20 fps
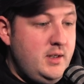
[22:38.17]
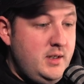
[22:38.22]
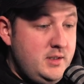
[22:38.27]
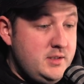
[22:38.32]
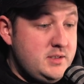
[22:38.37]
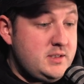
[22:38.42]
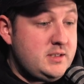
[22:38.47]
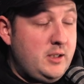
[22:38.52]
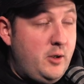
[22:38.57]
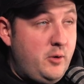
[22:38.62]

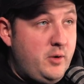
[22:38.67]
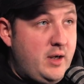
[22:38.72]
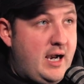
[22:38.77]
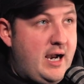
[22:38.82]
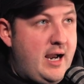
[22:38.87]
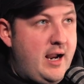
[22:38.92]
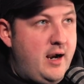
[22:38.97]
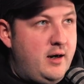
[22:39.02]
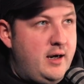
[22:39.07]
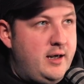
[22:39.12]
Slow to
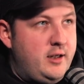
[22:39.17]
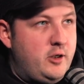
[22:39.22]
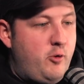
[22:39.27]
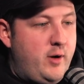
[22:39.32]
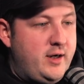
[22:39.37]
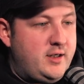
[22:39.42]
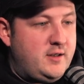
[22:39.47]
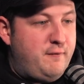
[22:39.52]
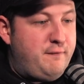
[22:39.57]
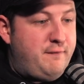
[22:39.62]
hire and
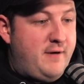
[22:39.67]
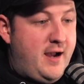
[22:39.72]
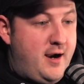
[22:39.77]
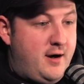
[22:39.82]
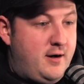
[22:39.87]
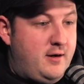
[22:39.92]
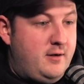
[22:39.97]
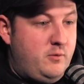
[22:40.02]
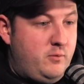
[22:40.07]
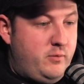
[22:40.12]
quick to
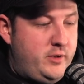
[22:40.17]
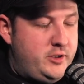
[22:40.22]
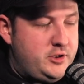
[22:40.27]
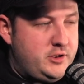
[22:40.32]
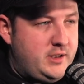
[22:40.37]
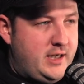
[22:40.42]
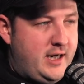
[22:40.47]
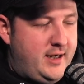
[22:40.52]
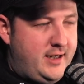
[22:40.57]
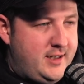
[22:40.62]
fire,
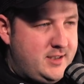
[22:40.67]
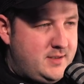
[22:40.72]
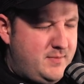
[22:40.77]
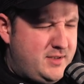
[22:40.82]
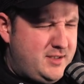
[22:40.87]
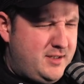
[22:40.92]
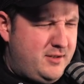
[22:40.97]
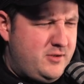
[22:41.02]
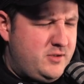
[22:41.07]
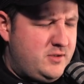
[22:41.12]
which kind of gets
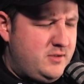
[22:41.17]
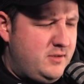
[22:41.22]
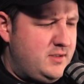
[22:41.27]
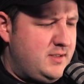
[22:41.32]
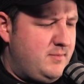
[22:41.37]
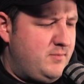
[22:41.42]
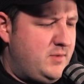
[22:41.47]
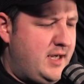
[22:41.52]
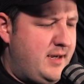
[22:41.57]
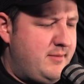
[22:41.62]
misunderstood
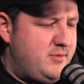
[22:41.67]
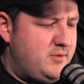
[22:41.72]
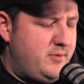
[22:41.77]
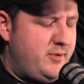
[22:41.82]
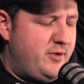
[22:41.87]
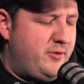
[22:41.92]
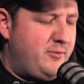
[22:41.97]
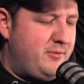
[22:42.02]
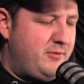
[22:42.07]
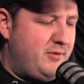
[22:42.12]
sometimes. We
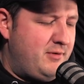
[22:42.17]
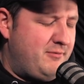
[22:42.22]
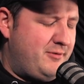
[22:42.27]
don't